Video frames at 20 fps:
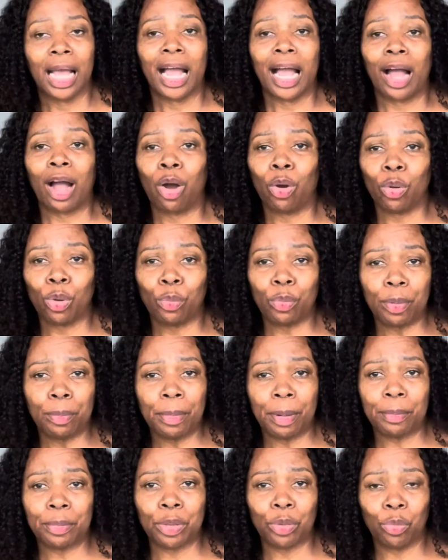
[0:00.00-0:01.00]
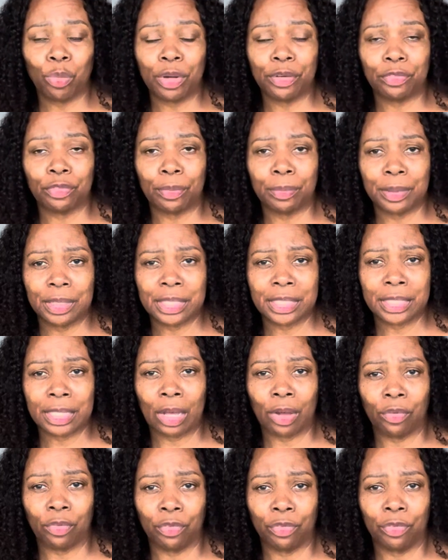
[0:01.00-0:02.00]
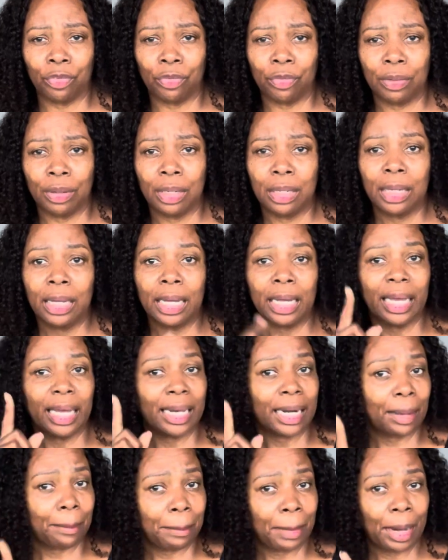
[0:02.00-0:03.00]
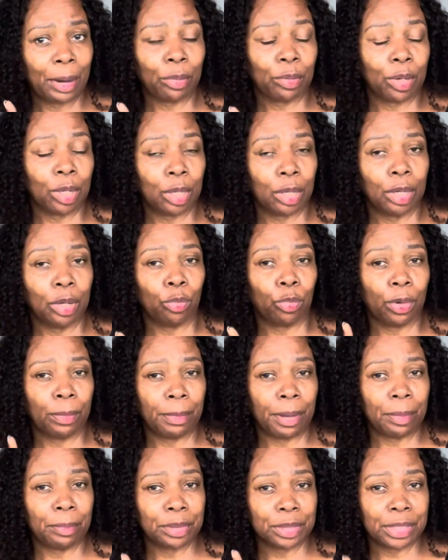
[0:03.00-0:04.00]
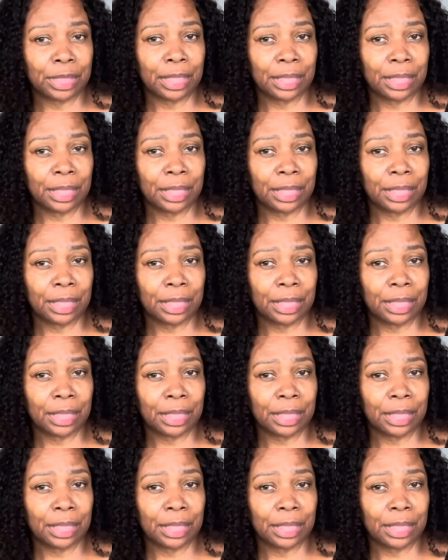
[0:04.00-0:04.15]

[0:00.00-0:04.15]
I only remember the one from the South, and I barely remember